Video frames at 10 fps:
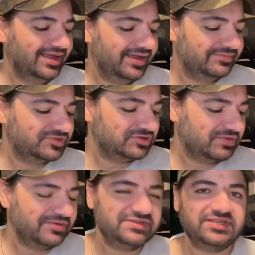So why
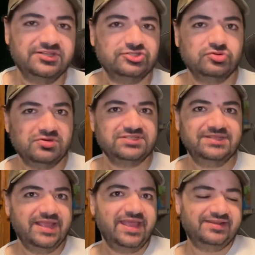don't we say it's towards
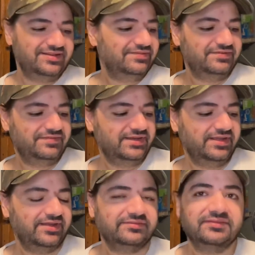the end of the
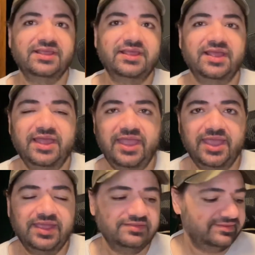video.
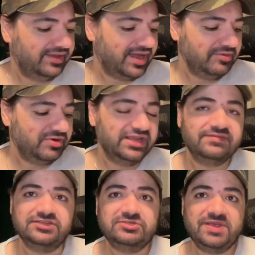And I want to give
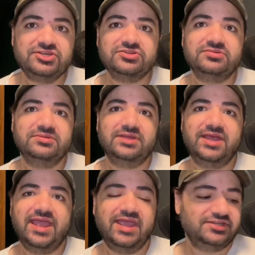a special
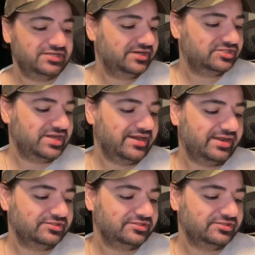hashtag shout out